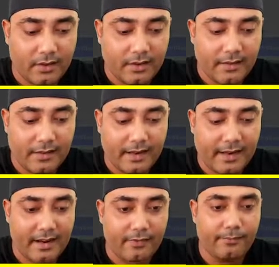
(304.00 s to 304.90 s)
That
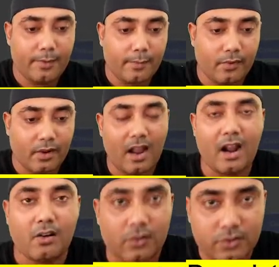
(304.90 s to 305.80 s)
kind of people are
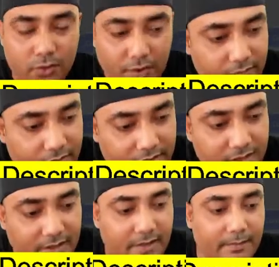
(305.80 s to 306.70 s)
also interested
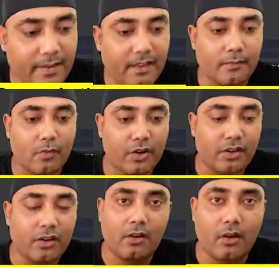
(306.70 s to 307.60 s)
in making money
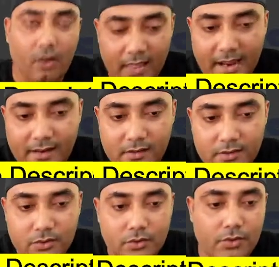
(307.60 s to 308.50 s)
online,
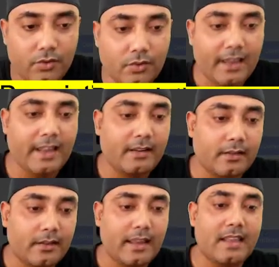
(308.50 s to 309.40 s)
so you can
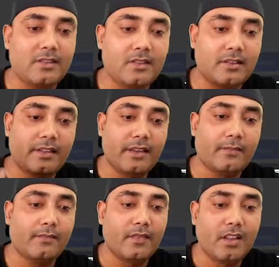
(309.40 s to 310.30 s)
answer them
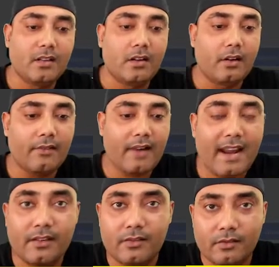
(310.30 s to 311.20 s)
right
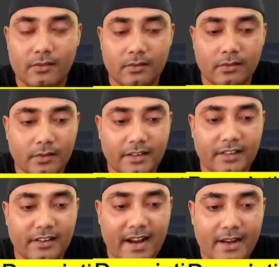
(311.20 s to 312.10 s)
in a
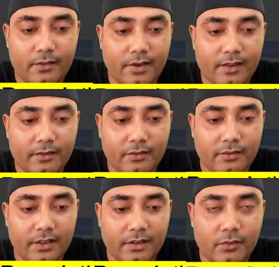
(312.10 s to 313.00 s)
right way to
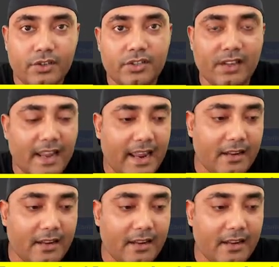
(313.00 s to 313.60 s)
their question and